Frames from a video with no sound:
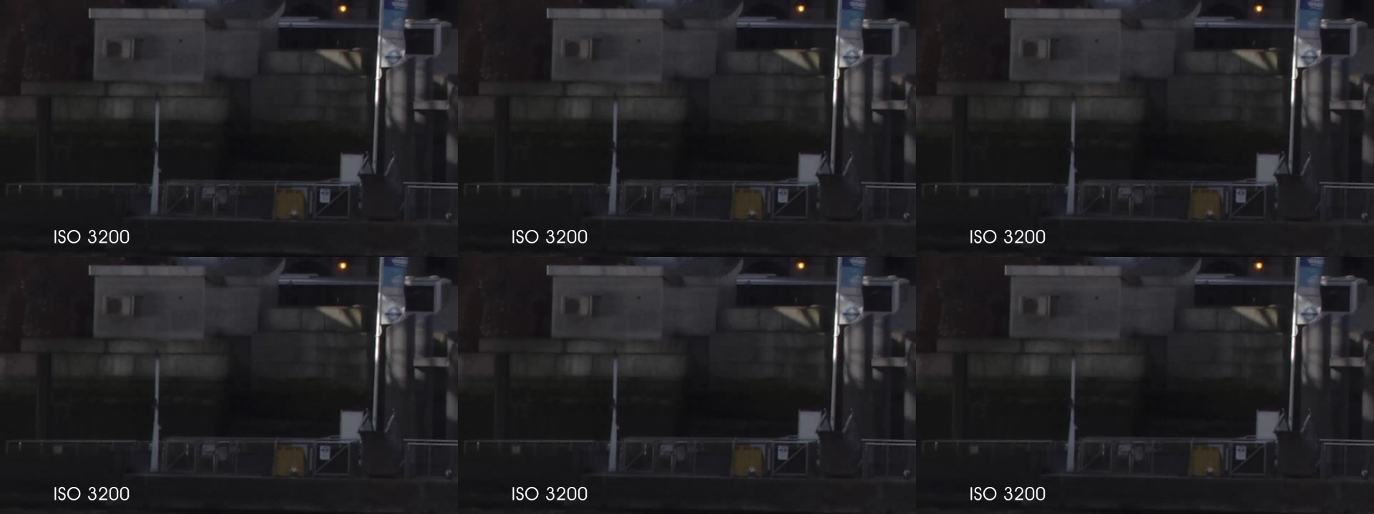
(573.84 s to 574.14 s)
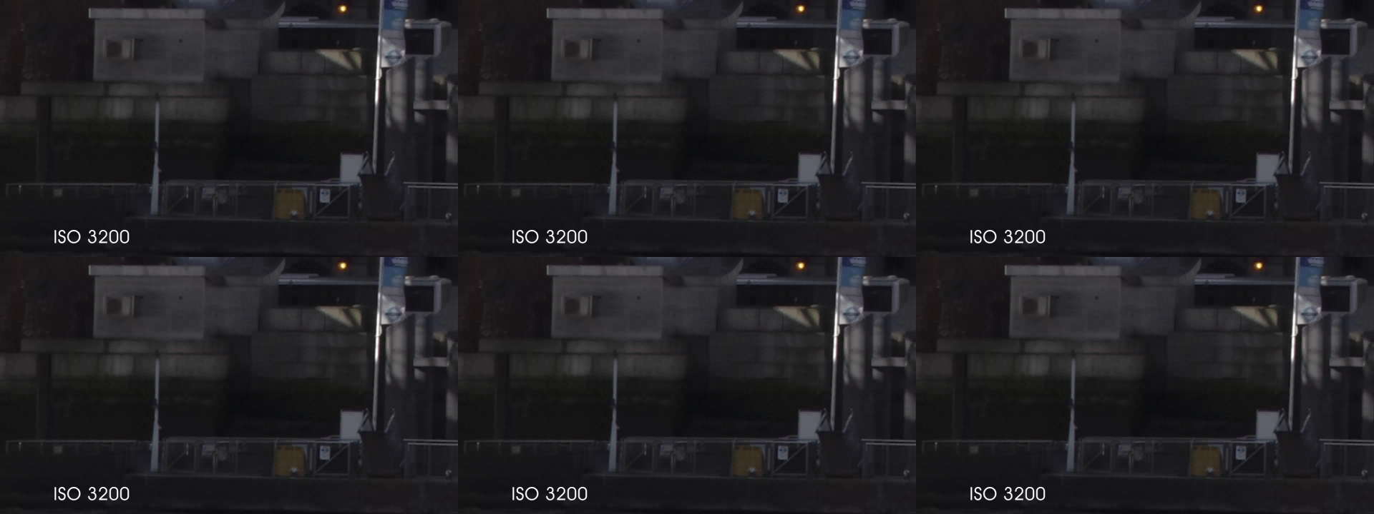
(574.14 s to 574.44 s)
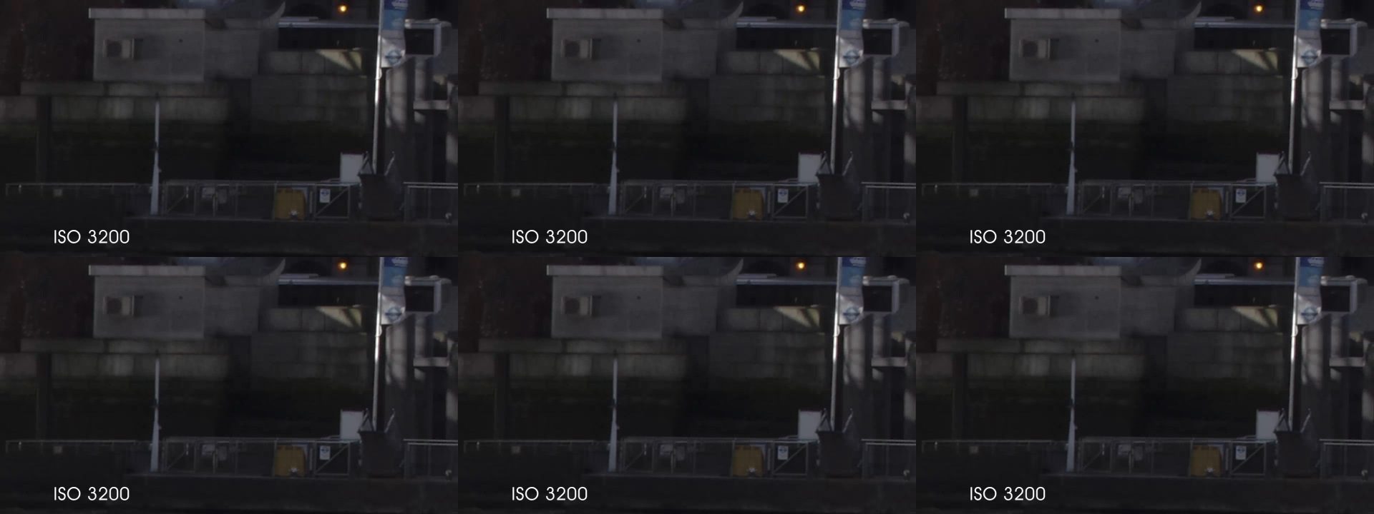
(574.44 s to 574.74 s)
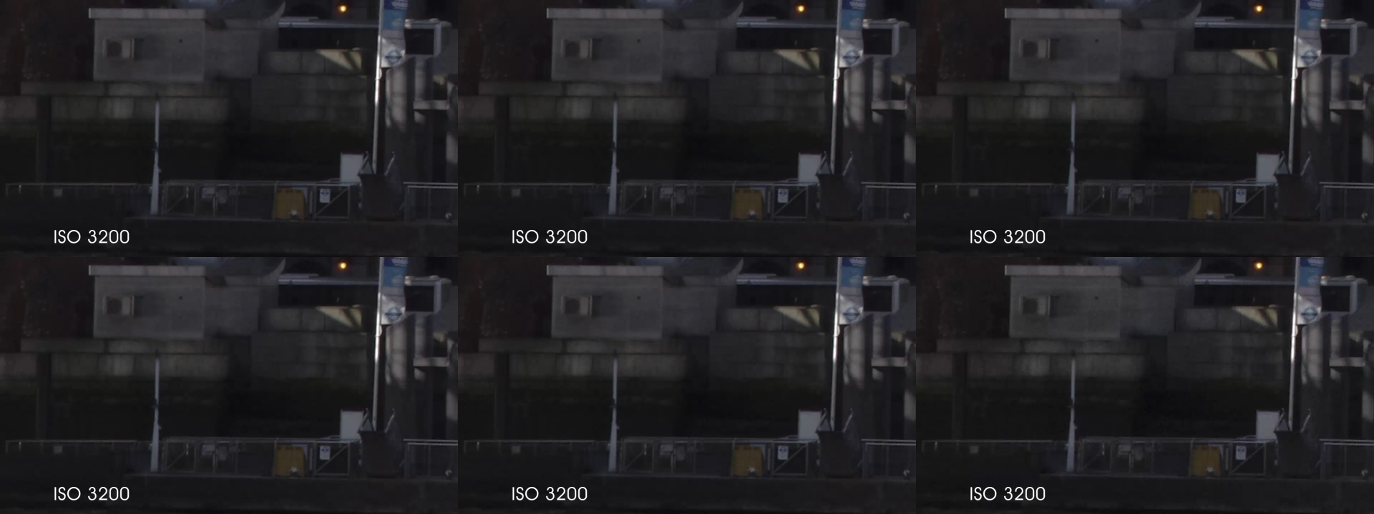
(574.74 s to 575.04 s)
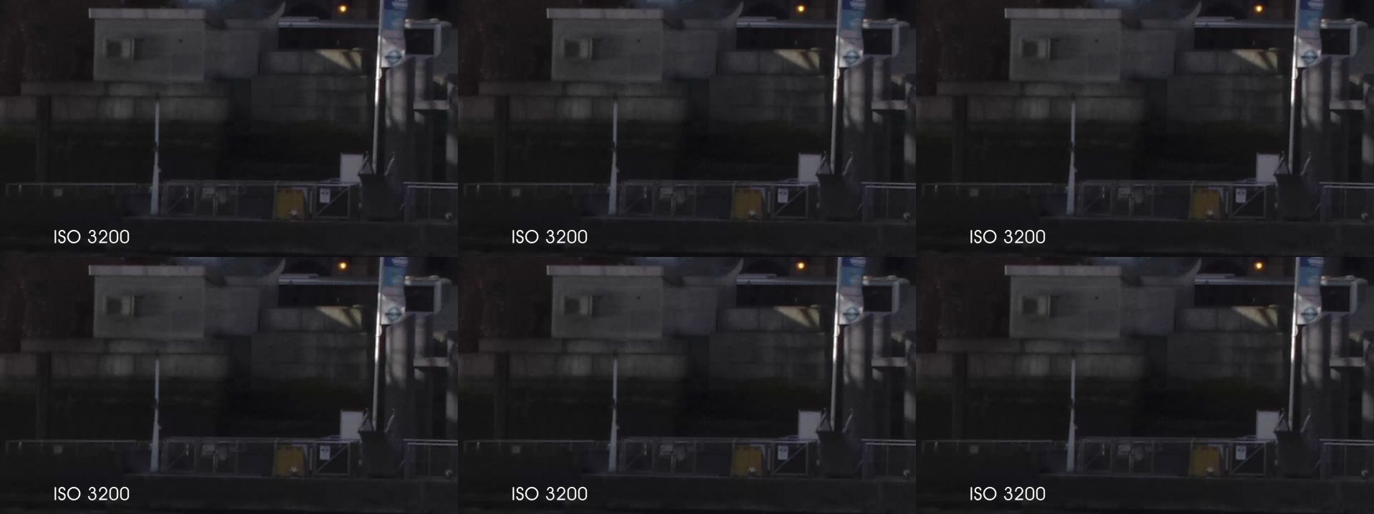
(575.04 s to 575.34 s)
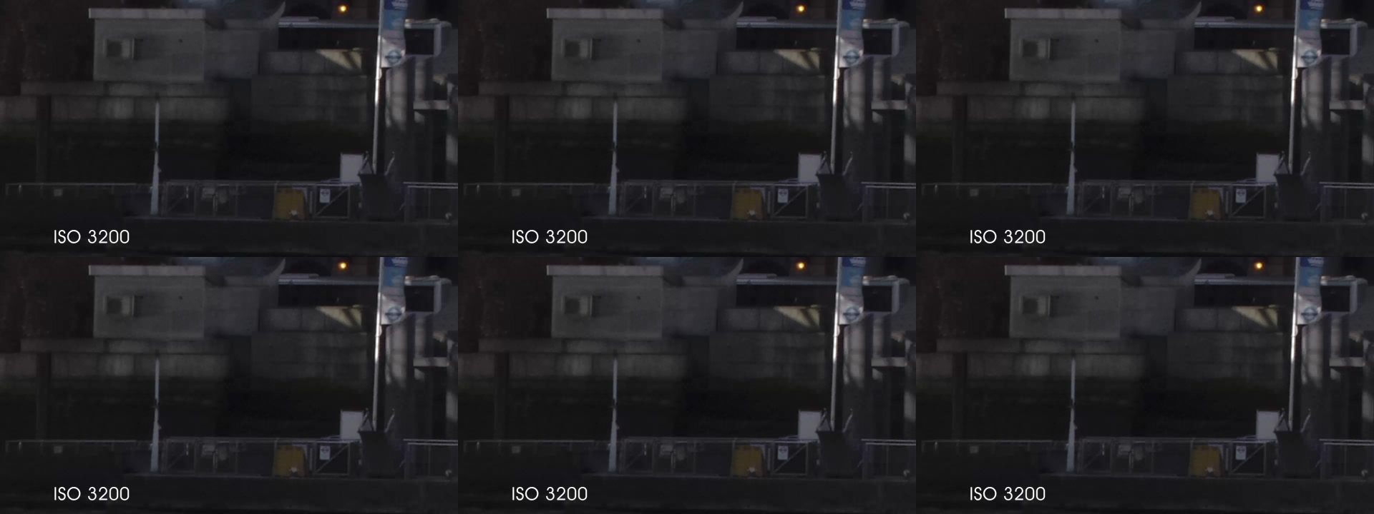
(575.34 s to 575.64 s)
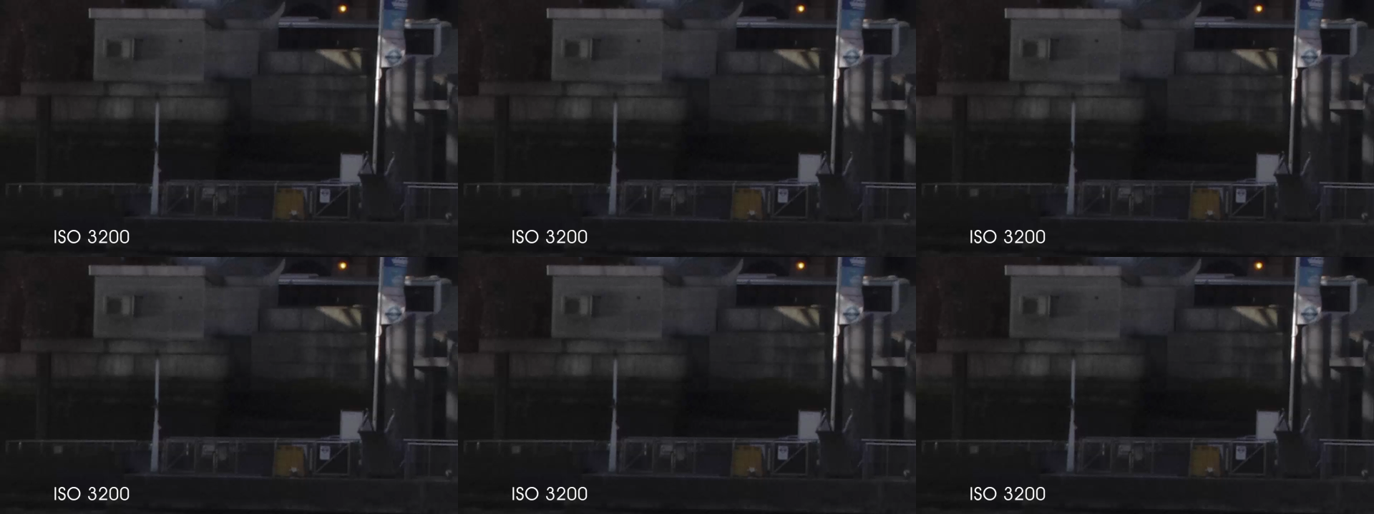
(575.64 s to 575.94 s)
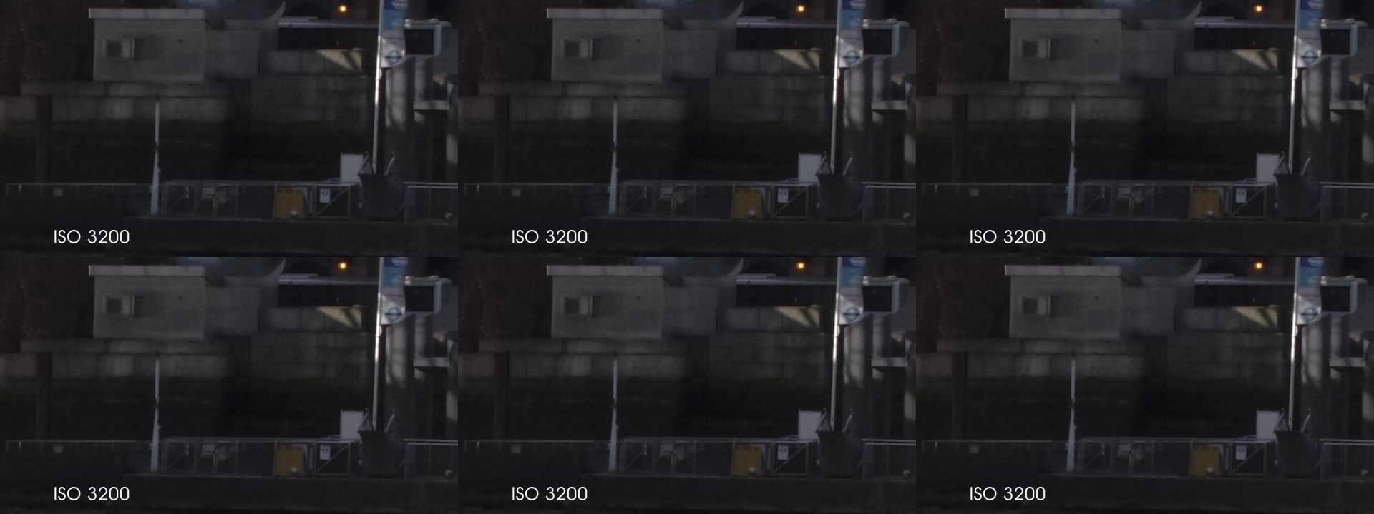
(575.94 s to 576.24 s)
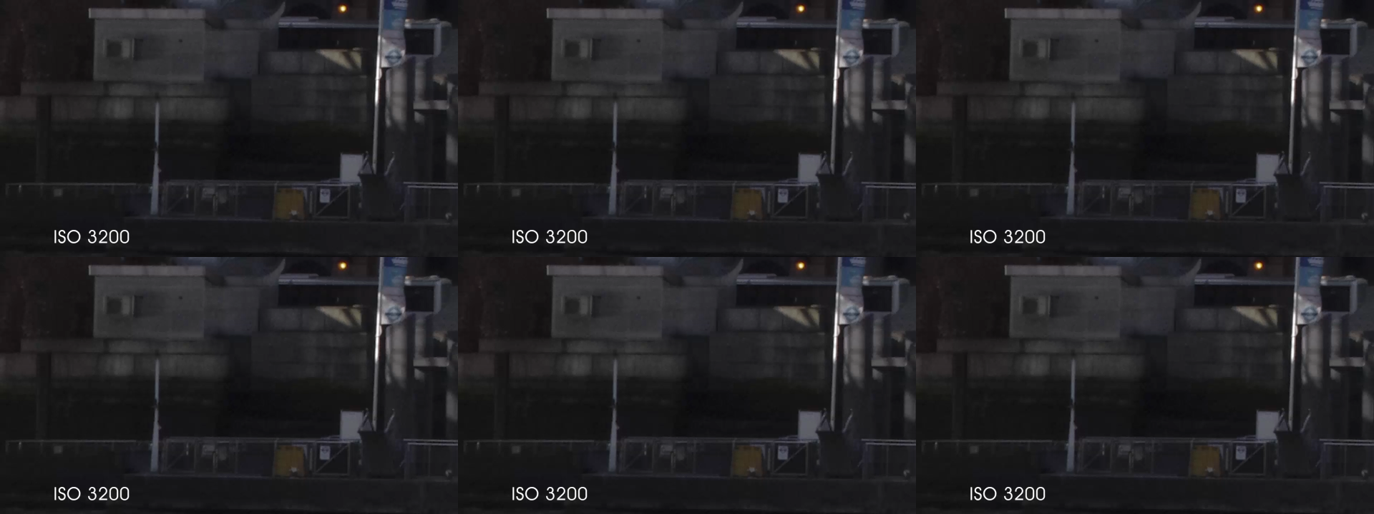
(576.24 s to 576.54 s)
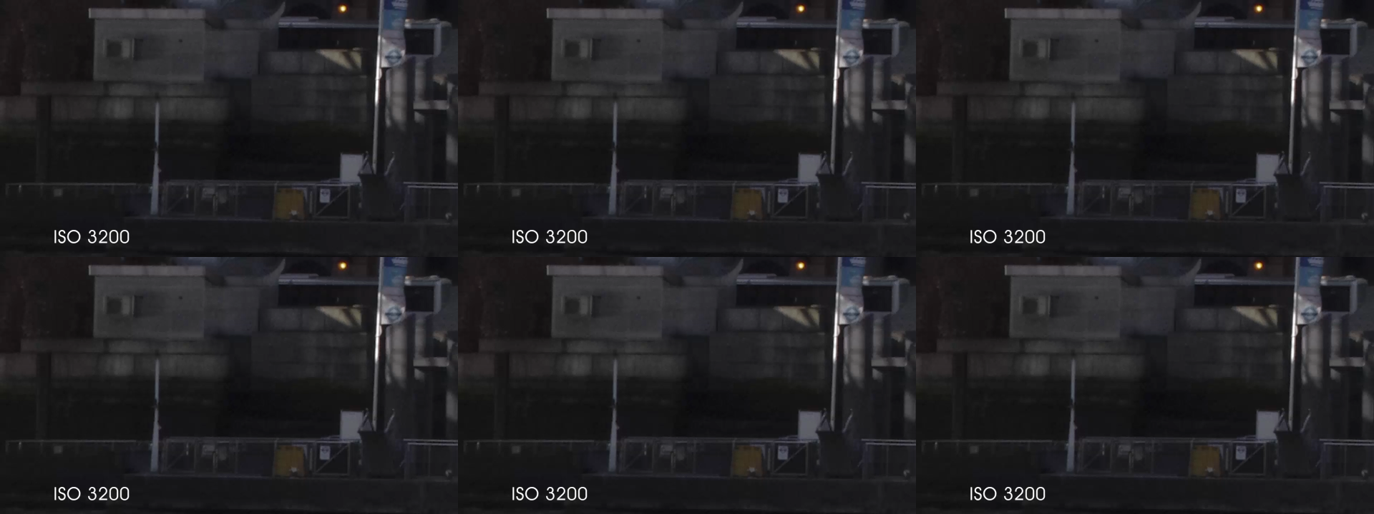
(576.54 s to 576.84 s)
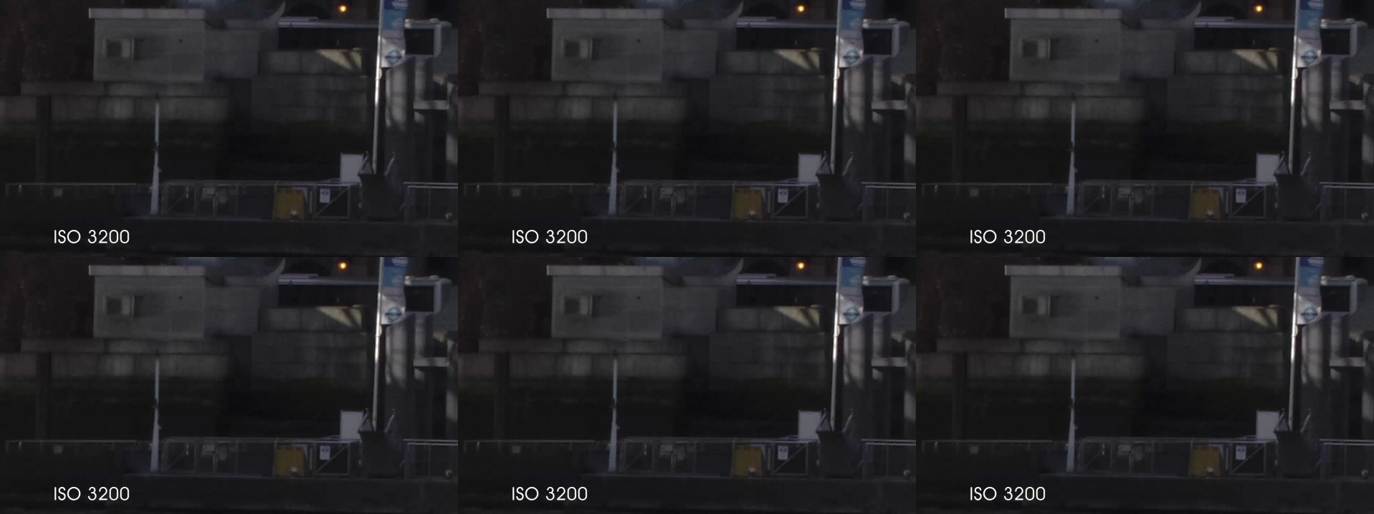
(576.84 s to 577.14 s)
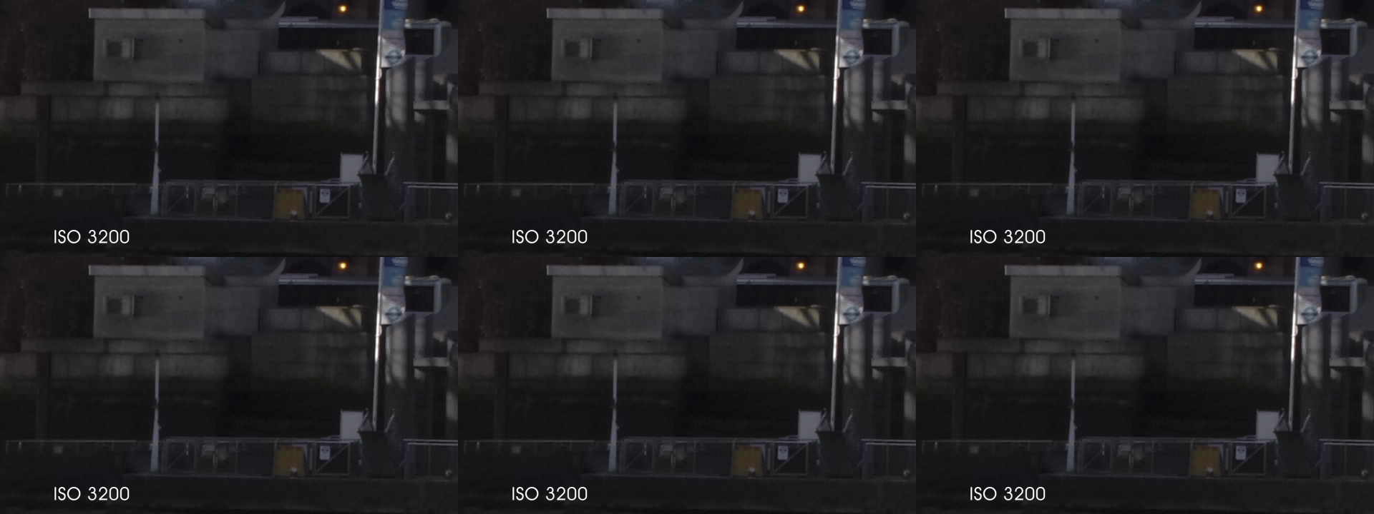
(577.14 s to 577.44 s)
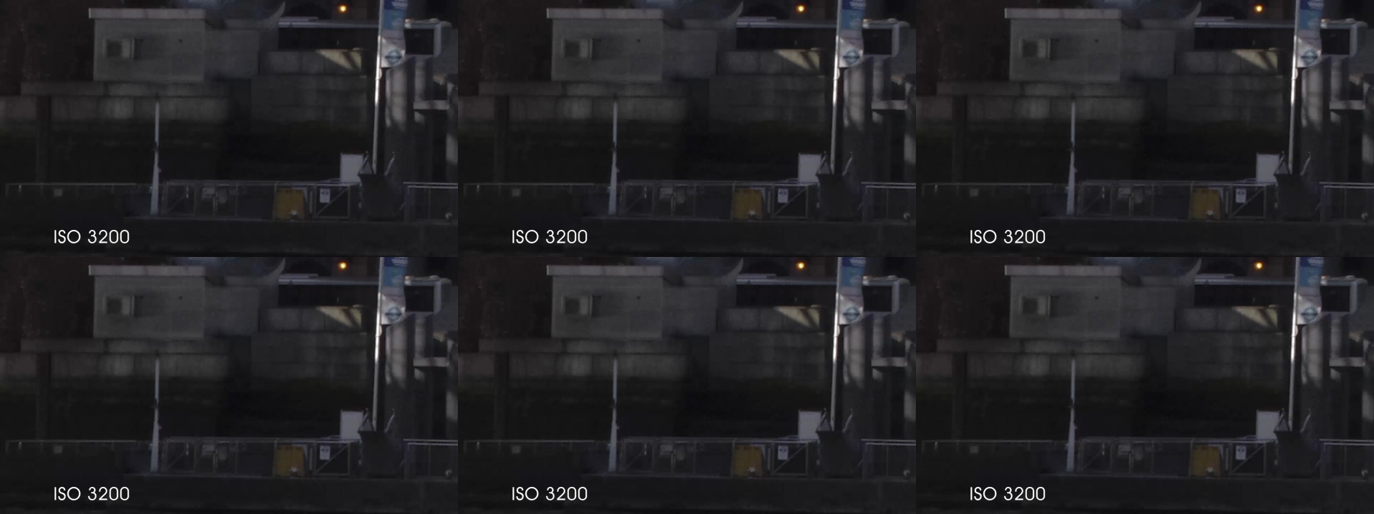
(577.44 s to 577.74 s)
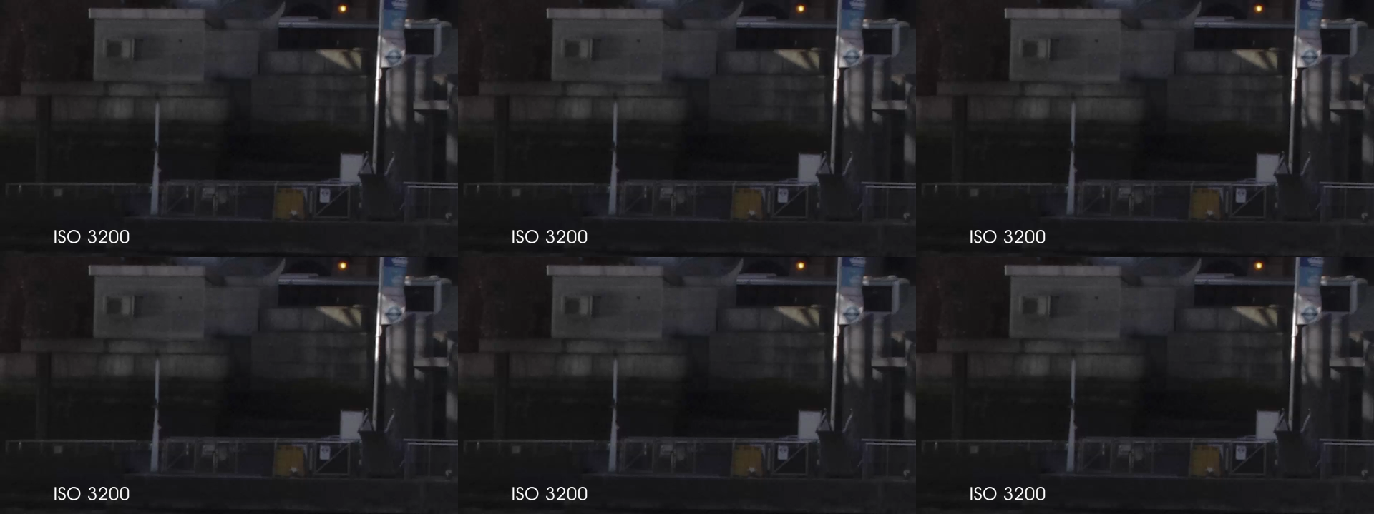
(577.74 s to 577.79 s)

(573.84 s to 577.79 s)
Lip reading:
[unreadable: no face in view]